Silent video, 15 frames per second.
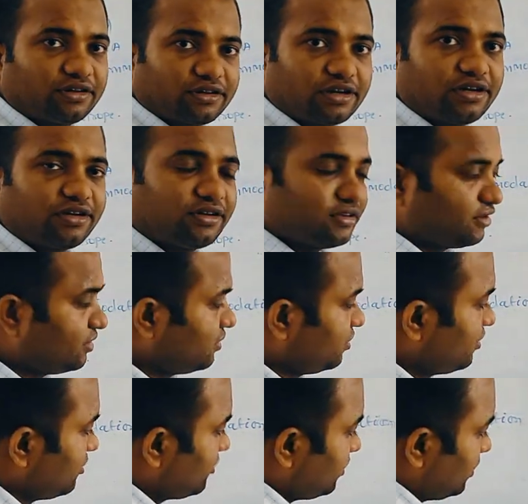right?
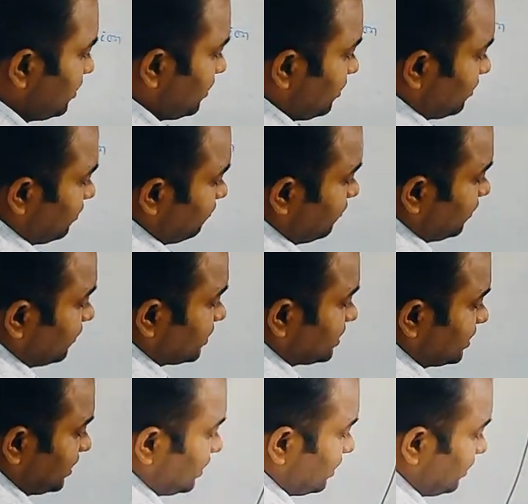Here when you are
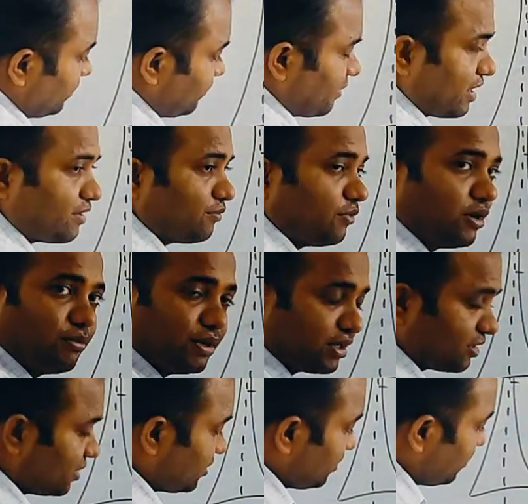seeing at 1
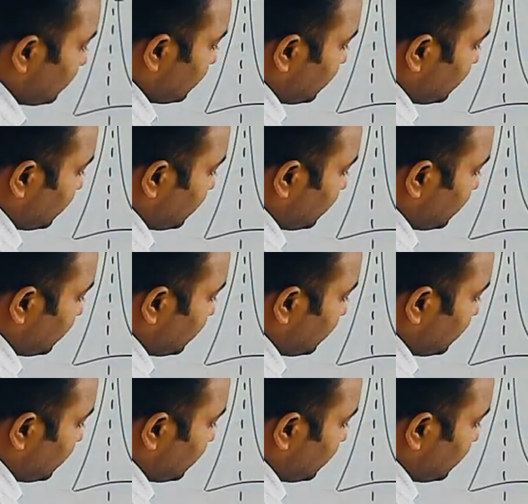meter,